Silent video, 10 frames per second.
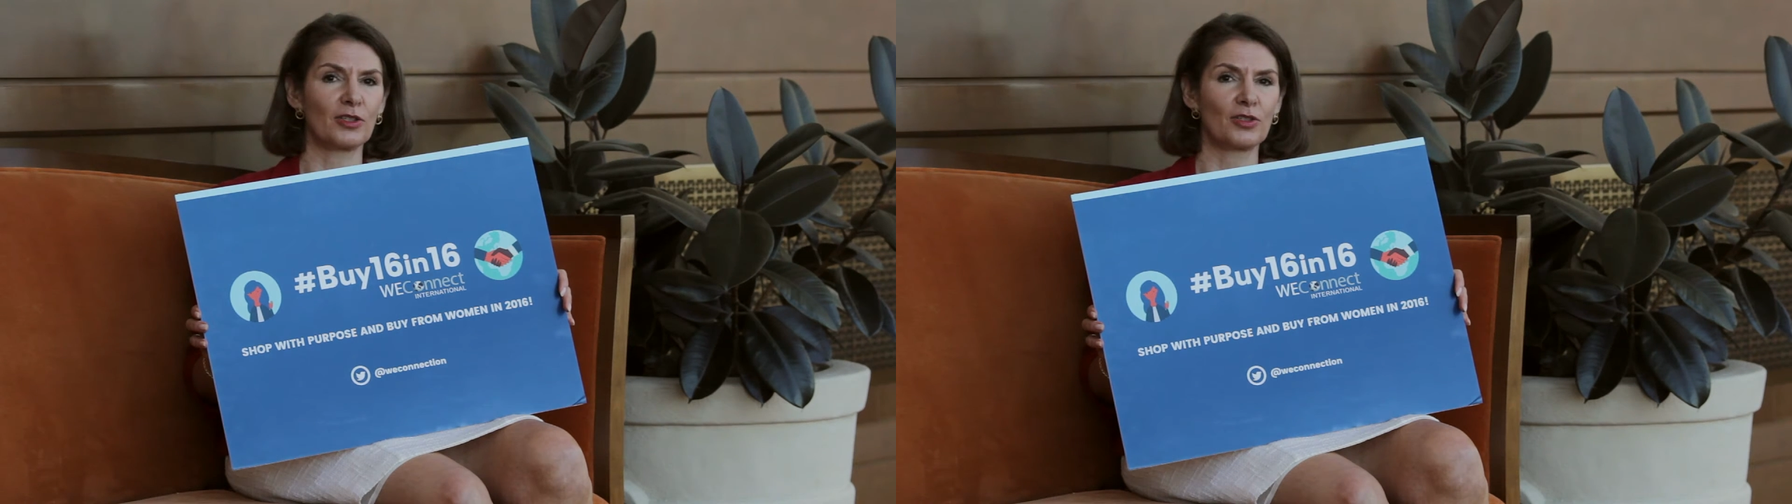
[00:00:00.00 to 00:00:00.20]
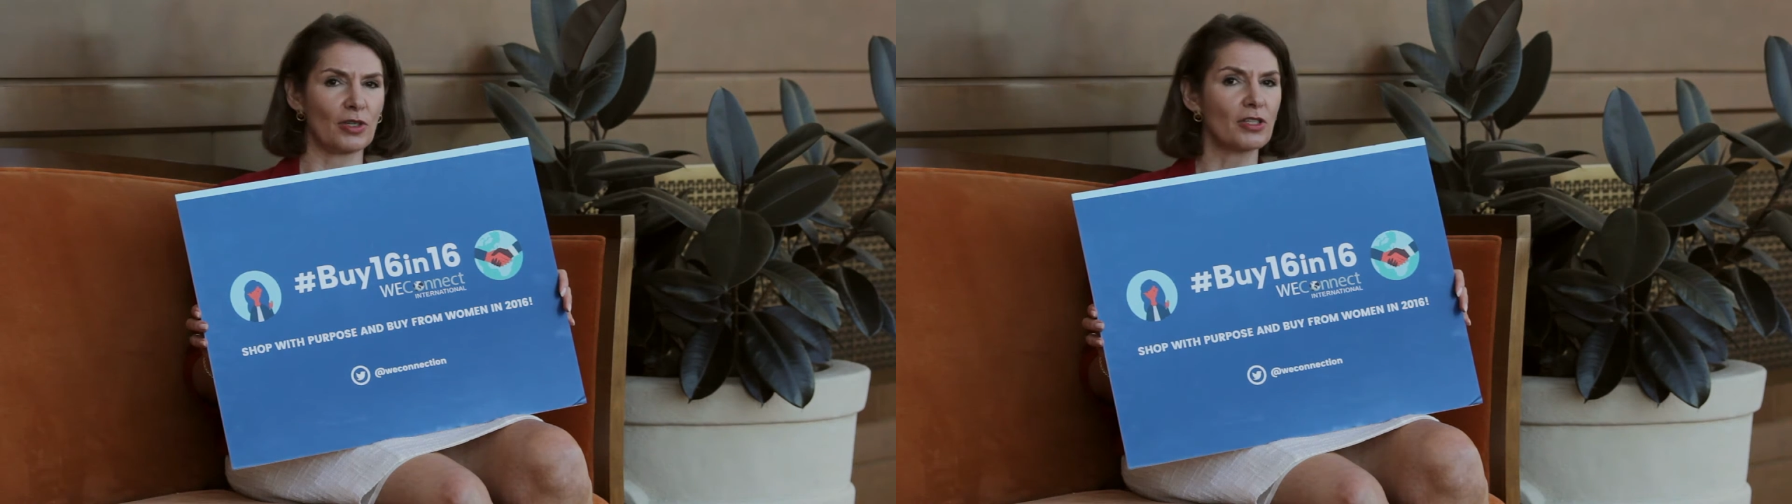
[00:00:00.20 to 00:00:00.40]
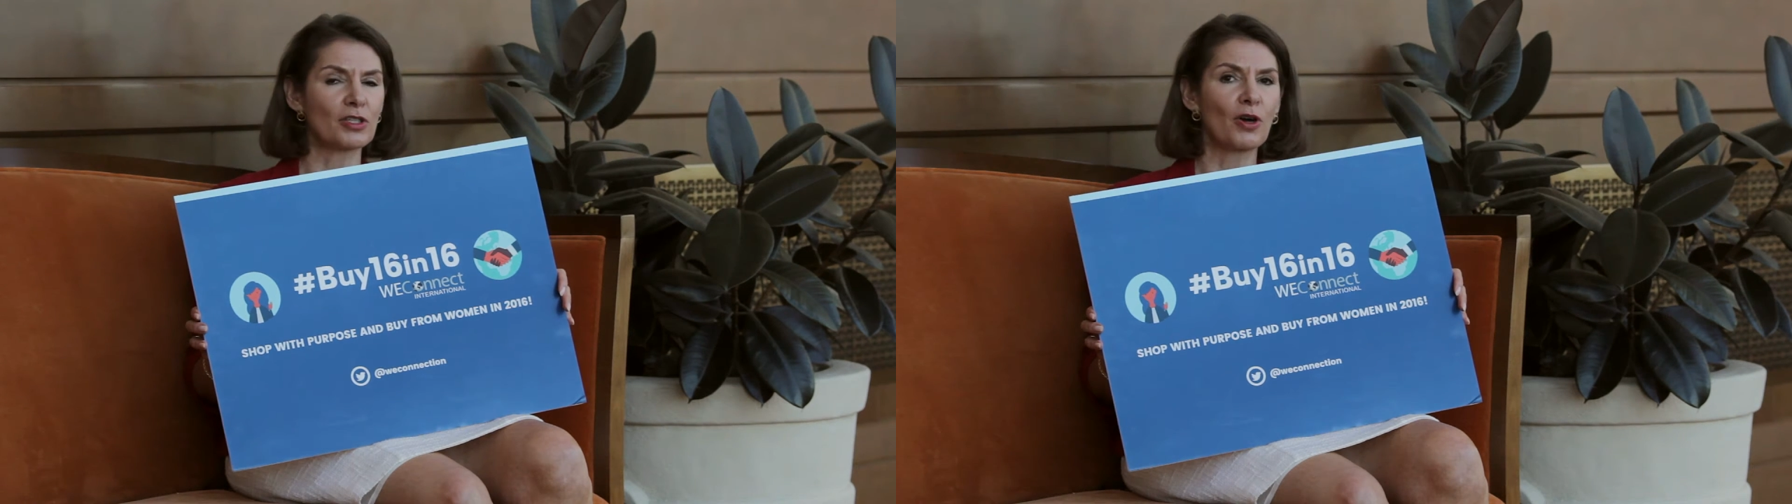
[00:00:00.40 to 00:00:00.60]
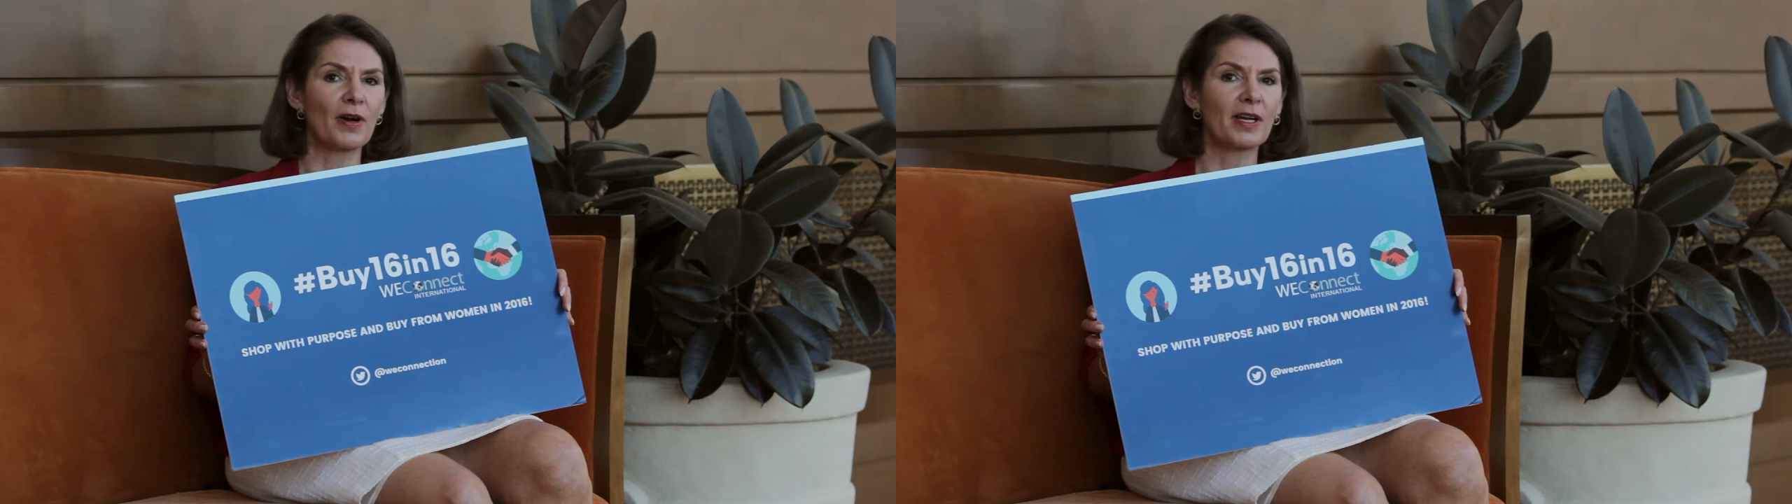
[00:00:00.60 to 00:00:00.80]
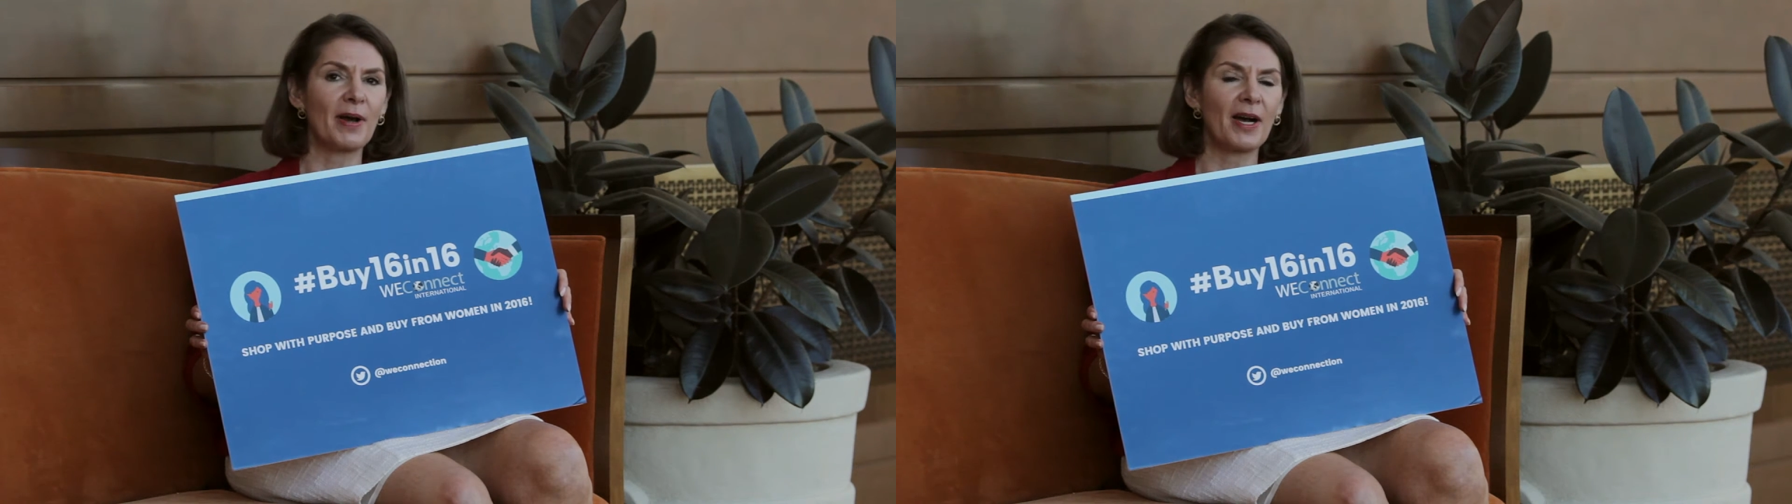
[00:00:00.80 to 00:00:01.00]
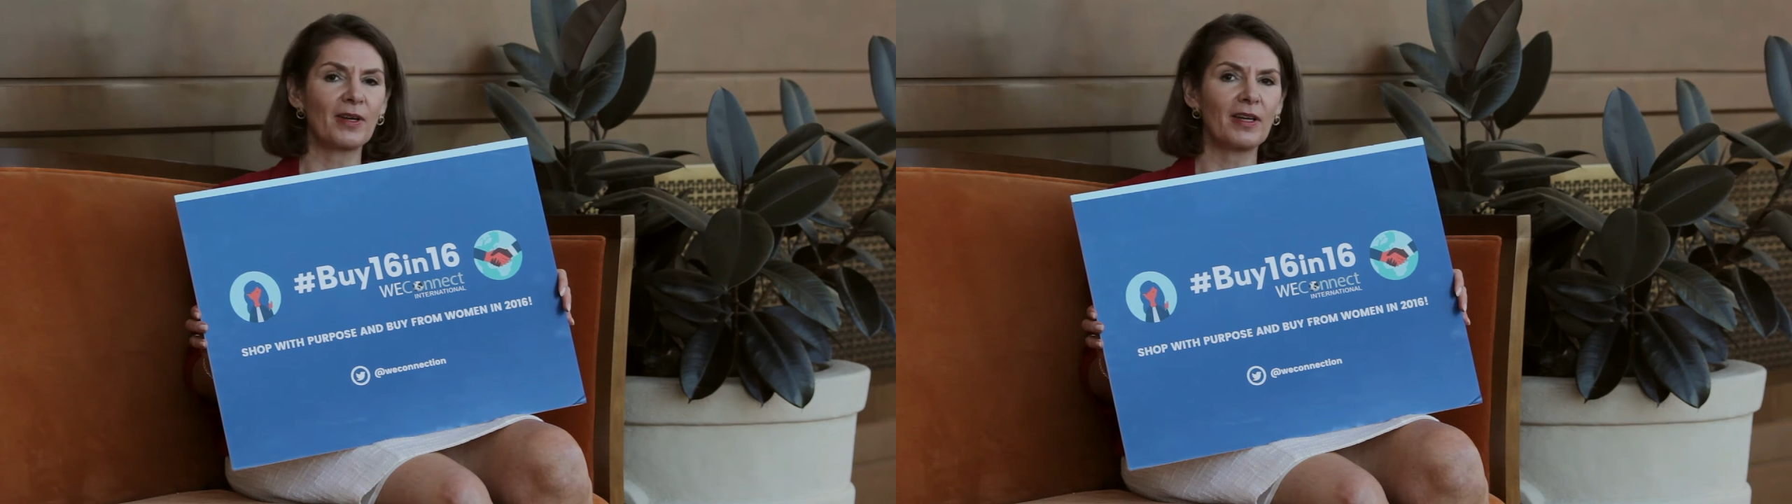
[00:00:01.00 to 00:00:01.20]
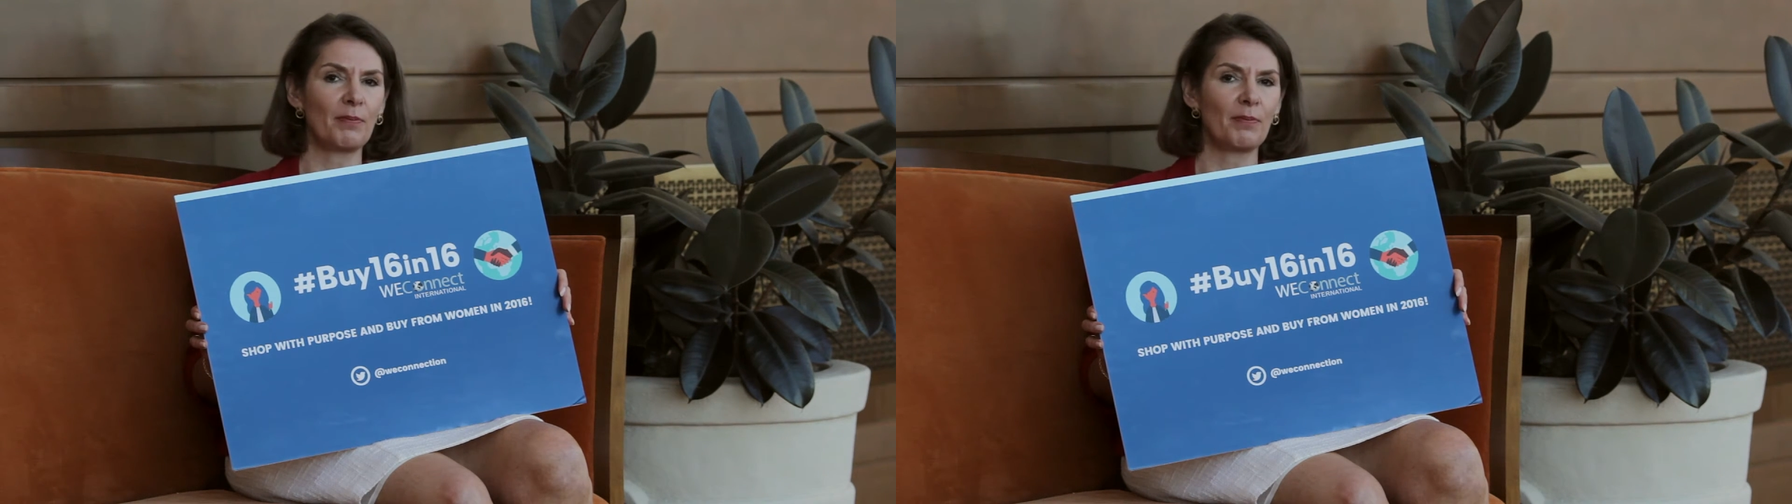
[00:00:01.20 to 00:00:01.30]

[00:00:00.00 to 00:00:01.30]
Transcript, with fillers: just talk about it,